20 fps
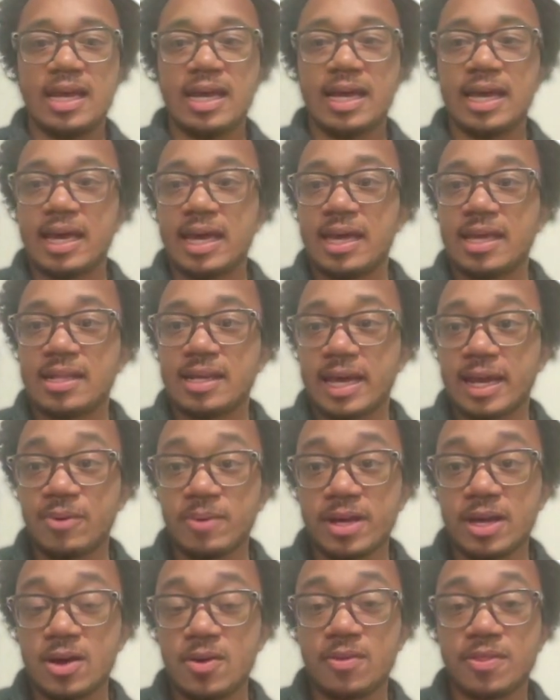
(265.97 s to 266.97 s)
And here we
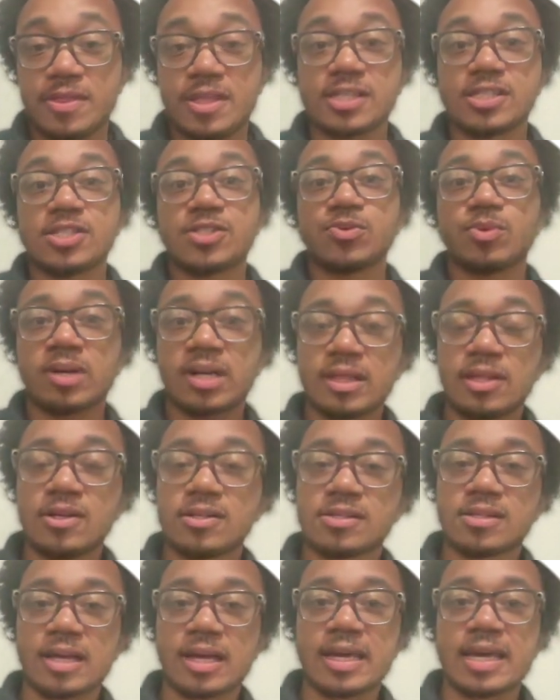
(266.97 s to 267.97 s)
go. This is what it looks
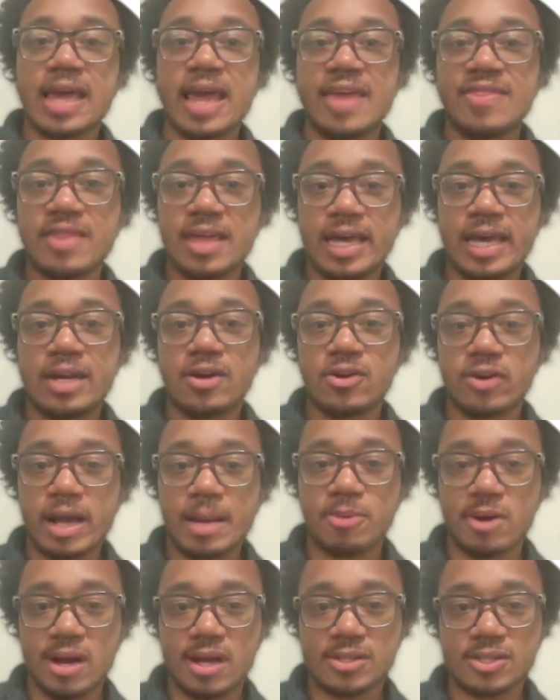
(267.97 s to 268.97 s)
like in the internet
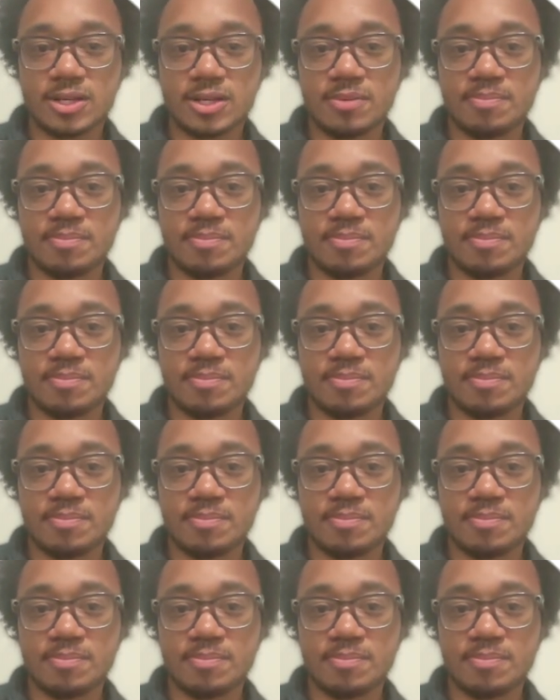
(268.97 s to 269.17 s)
browser.